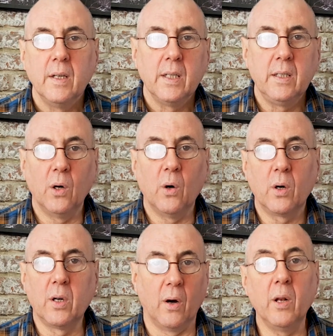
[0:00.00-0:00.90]
your
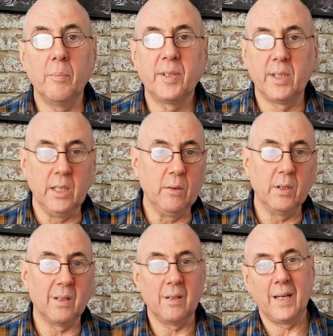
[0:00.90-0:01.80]
coil
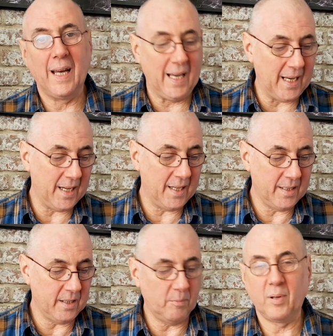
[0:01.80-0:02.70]
material
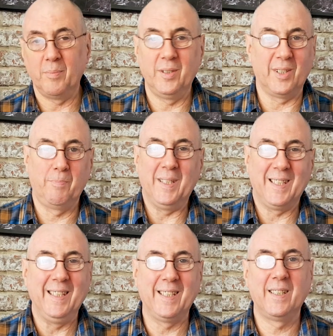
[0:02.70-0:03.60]
and it'll probably just
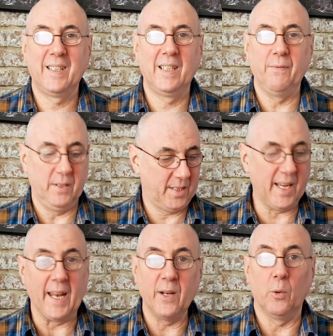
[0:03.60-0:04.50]
basically
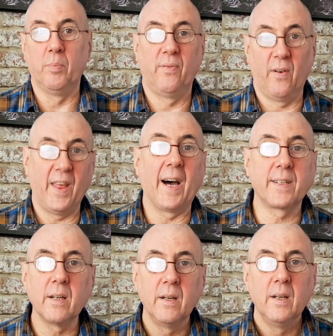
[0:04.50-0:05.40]
set it up for
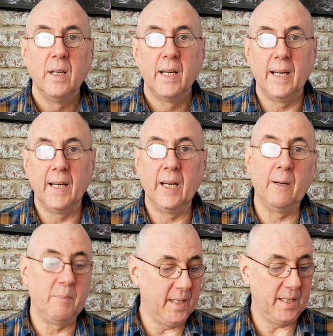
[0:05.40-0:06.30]
that,
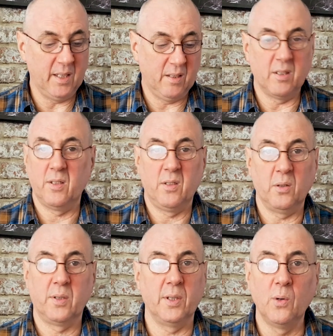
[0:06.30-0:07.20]
and then you can just
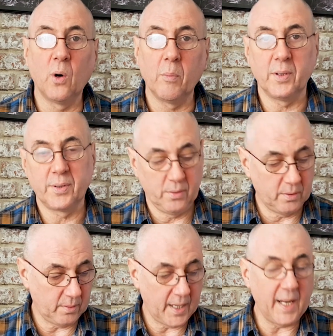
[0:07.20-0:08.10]
adjust as normal.
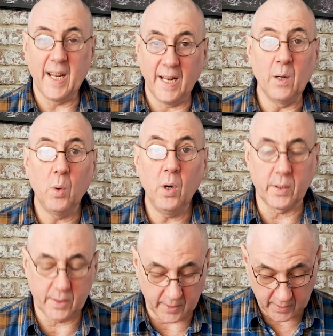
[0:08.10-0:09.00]
So and it
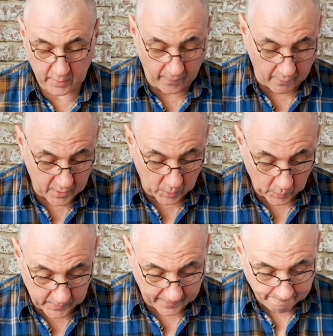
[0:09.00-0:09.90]
works. It's very good.